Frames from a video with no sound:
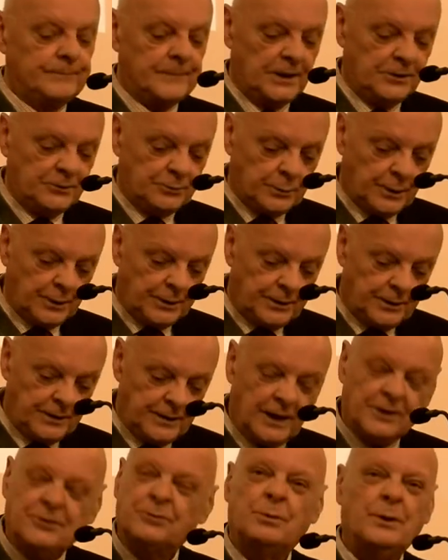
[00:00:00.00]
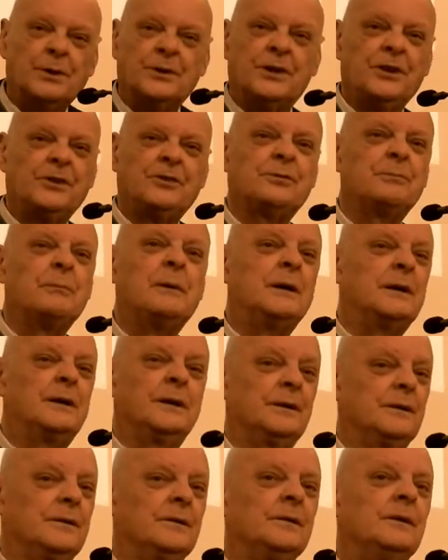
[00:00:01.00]
That's what this
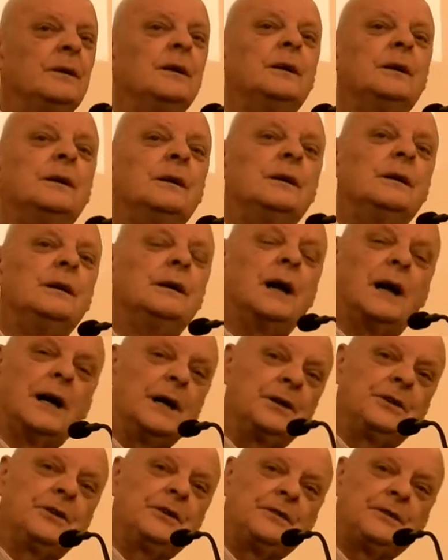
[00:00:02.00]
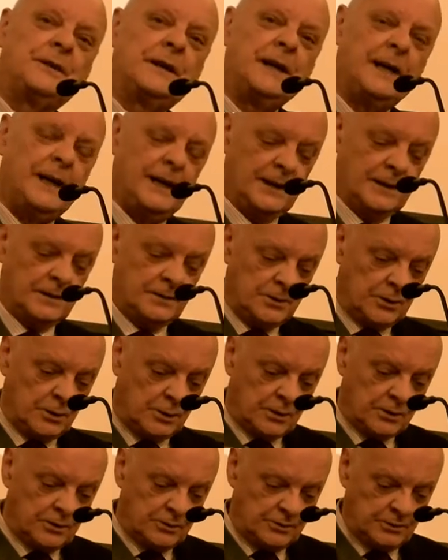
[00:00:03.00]
man had to say. And you
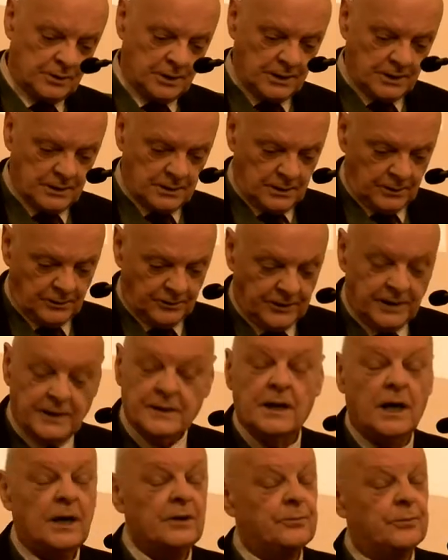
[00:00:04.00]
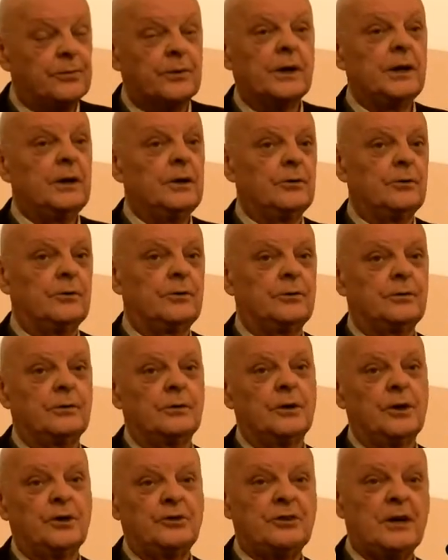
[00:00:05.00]
can see that phrase
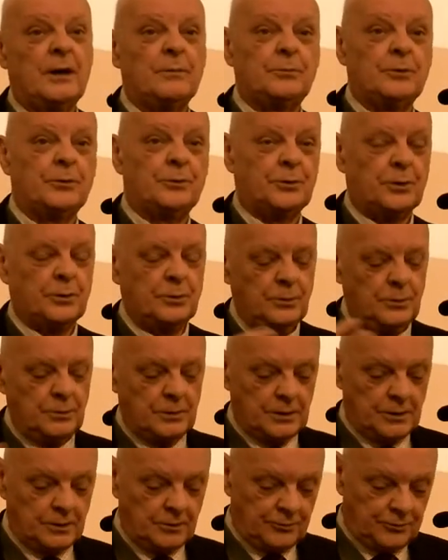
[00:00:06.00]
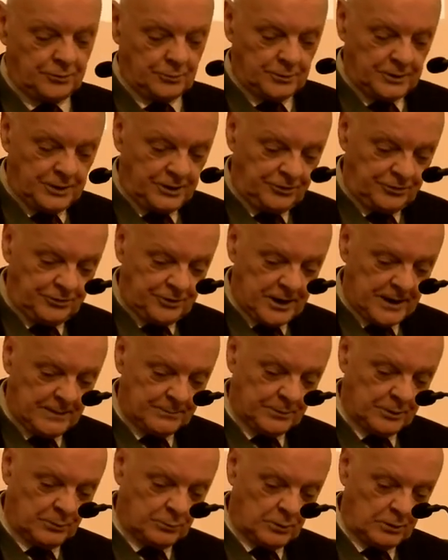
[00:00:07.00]
in the chapter 2 and also in this
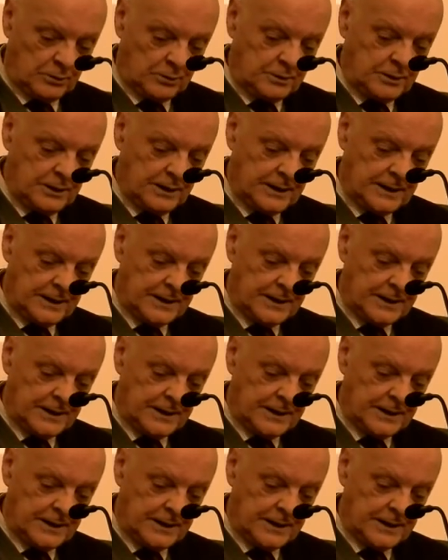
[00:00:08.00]
chapter we're looking